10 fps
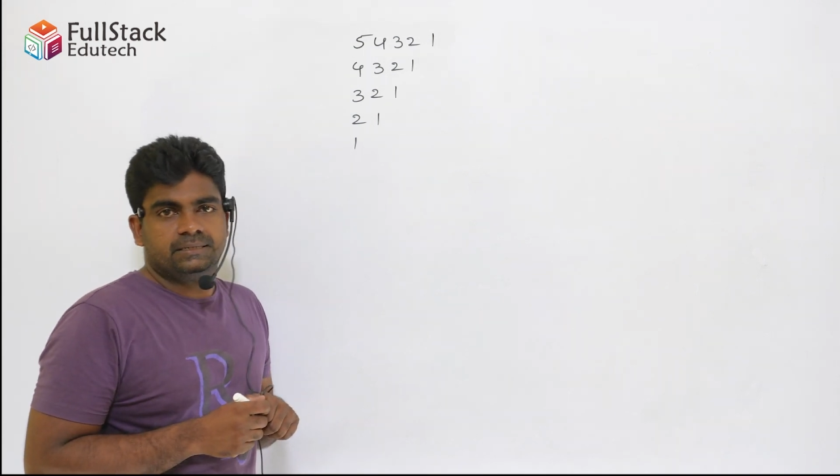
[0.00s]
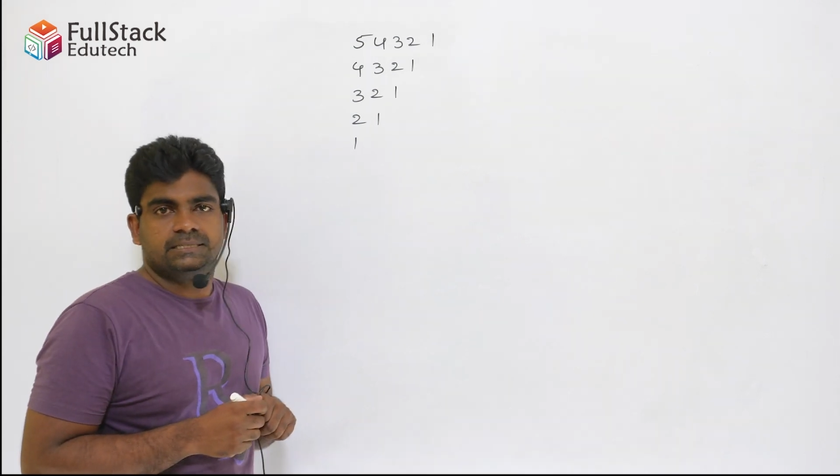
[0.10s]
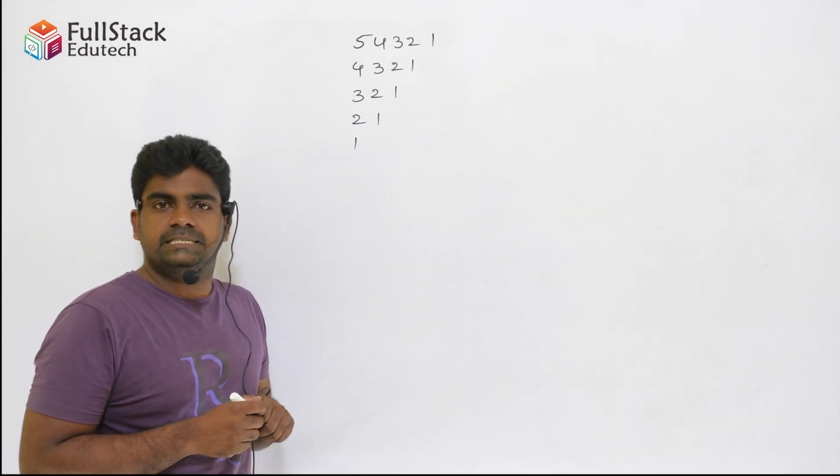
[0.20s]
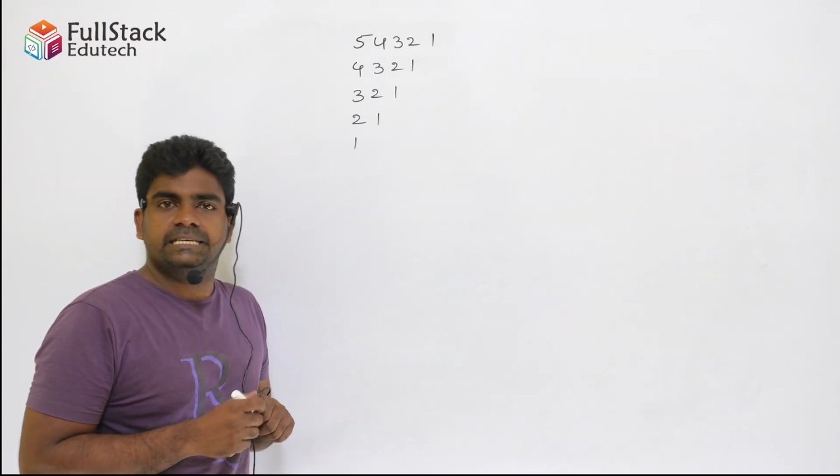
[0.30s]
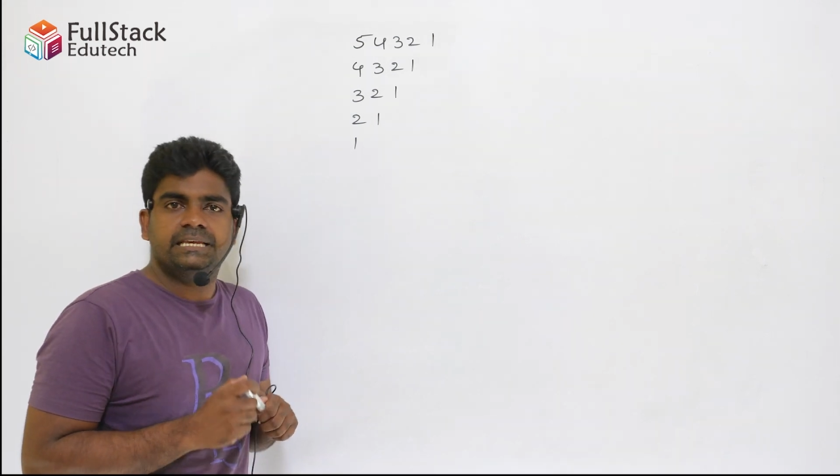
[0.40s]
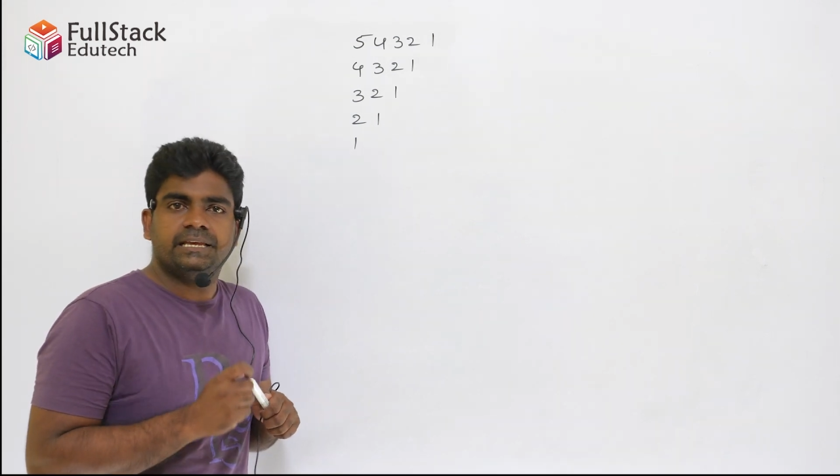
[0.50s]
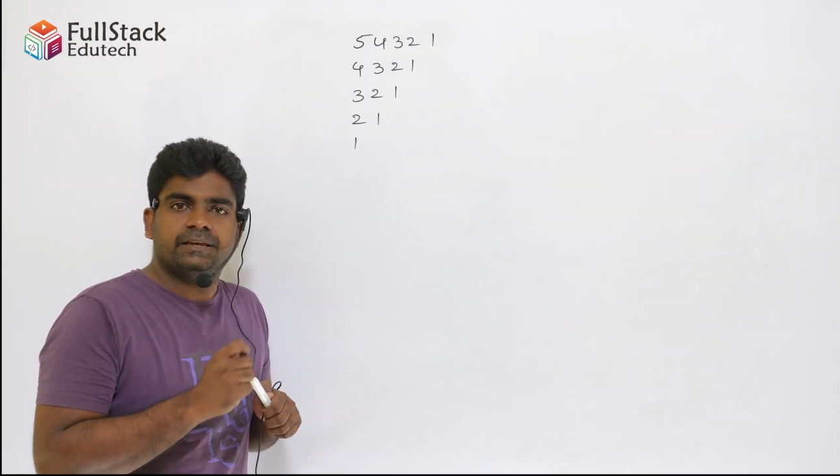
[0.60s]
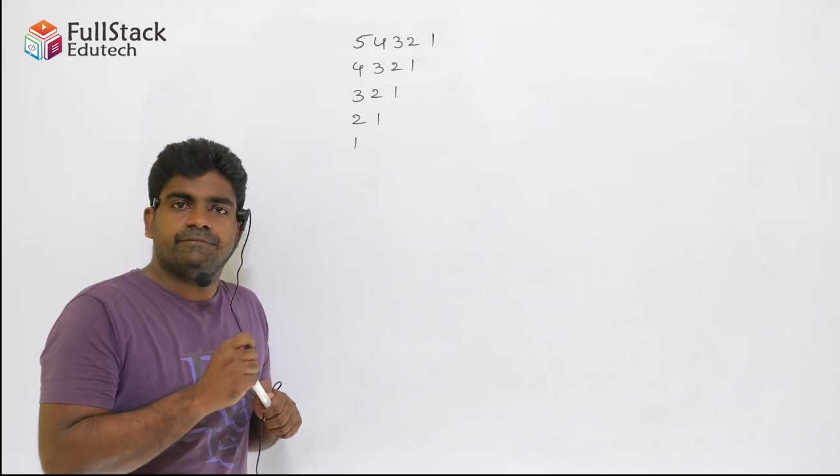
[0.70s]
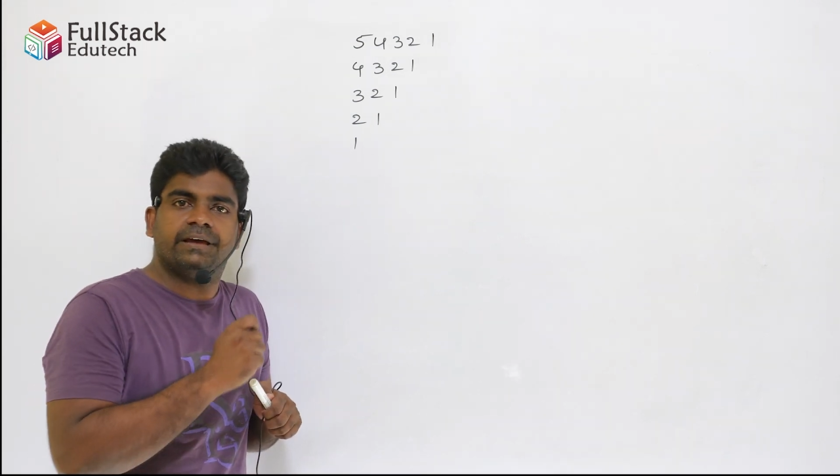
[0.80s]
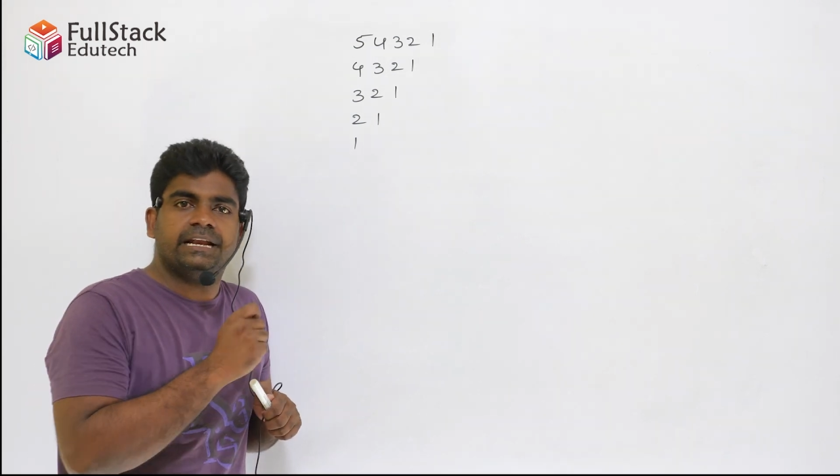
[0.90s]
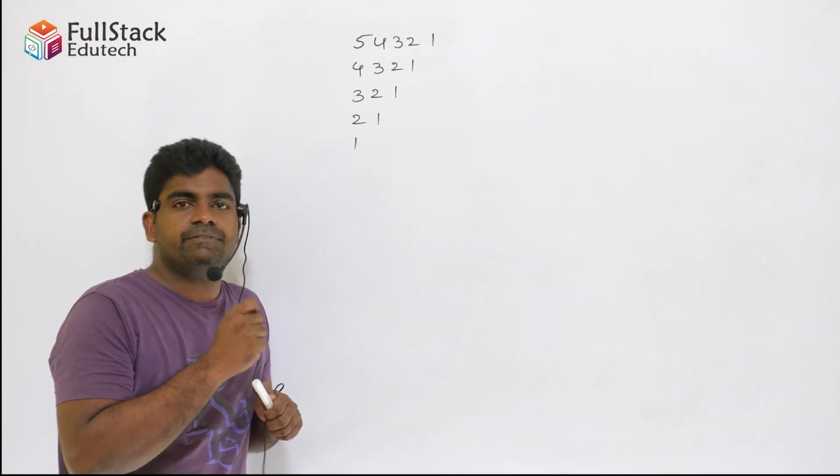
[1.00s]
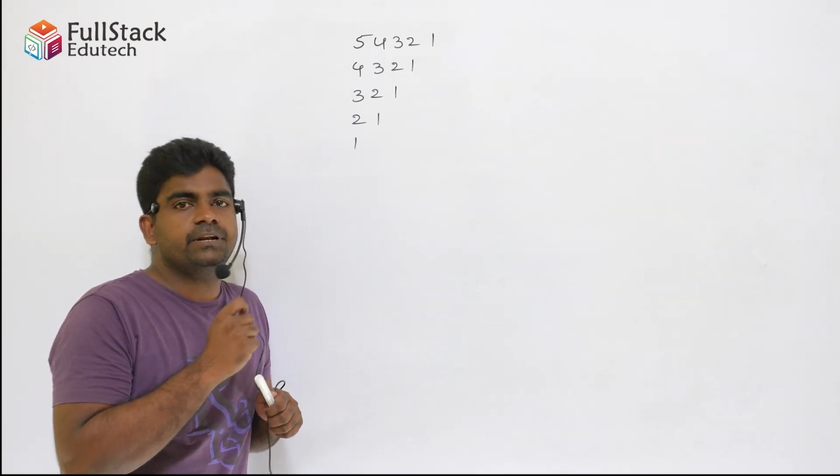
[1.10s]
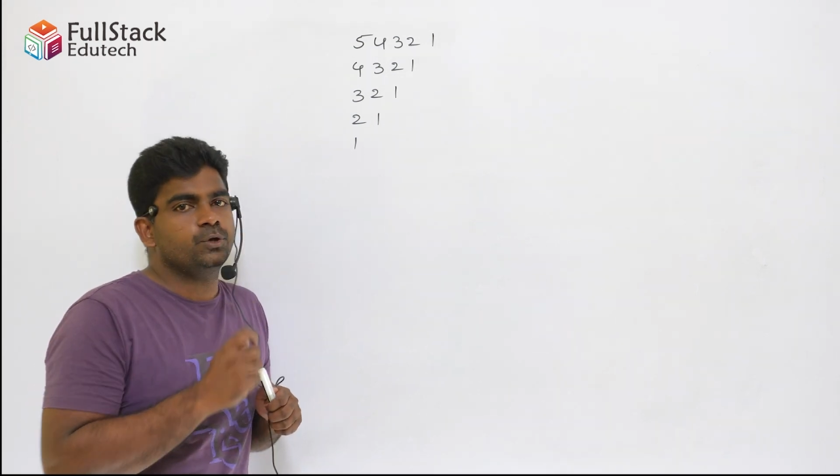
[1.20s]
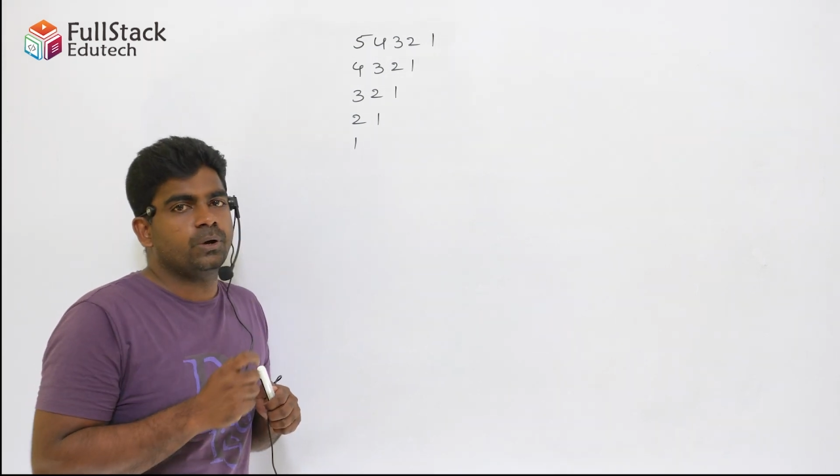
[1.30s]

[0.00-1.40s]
See, whenever you